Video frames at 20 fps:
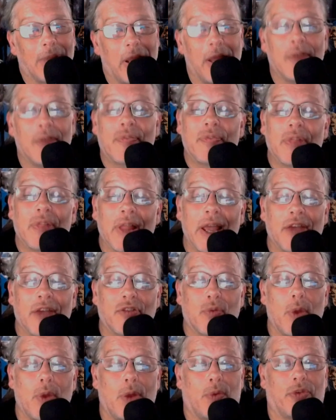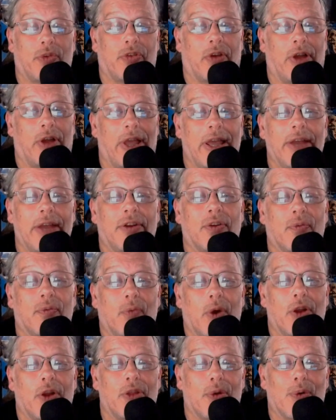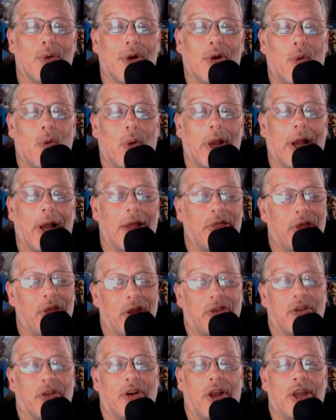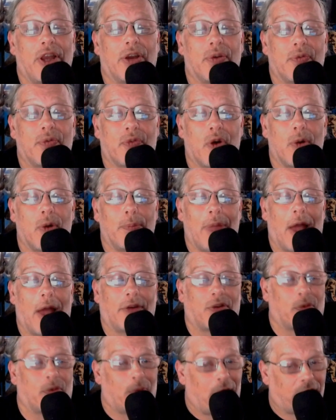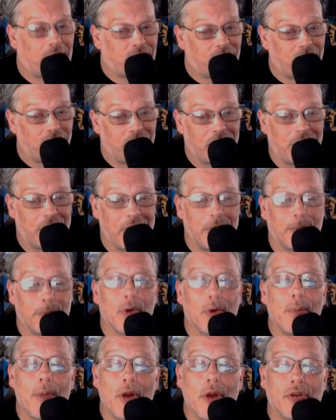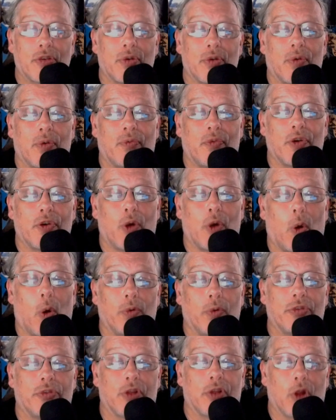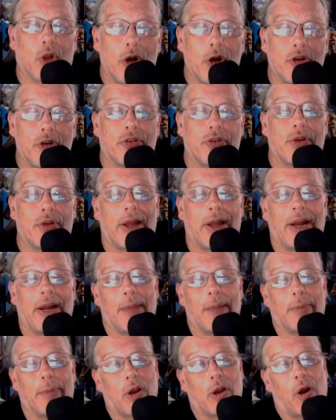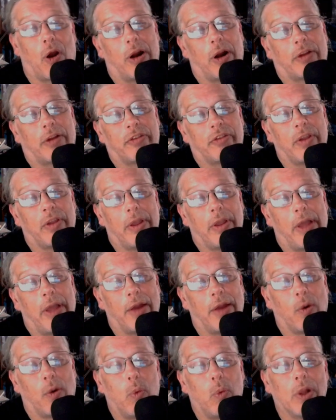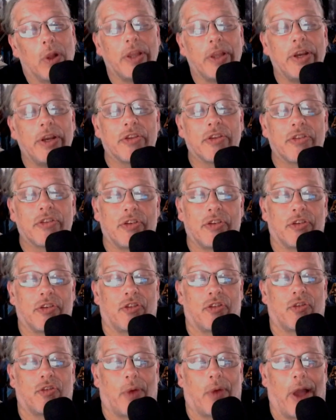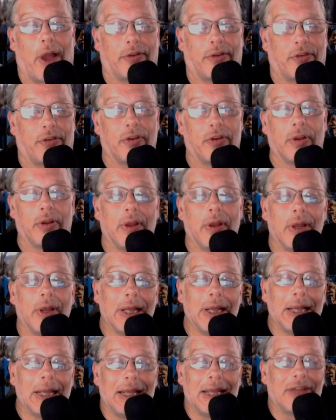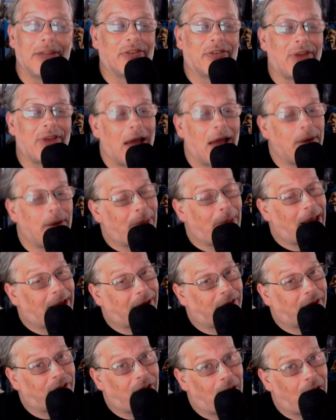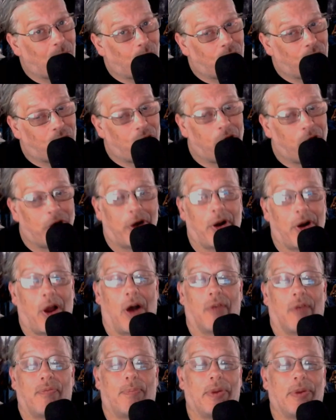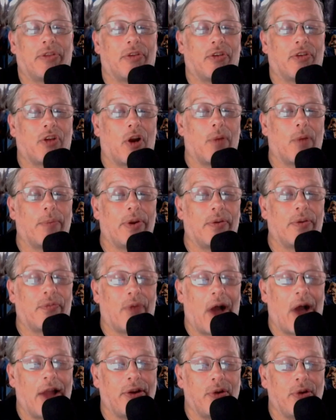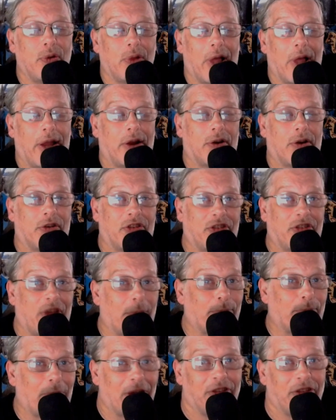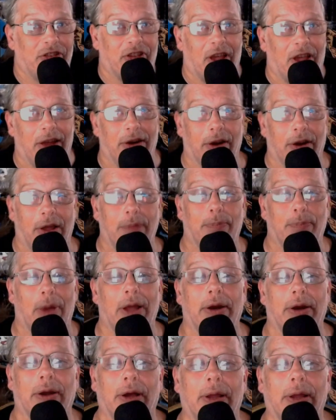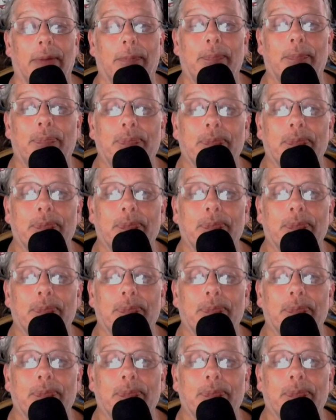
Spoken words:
if last week was a hint of where they were going, I think tonight confirmed that direction. Deeper emotional footholds, larger dynamic arcs, and a willingness to stretch. It's not a band content with good enough, but determined to find new layers set by set, night by night.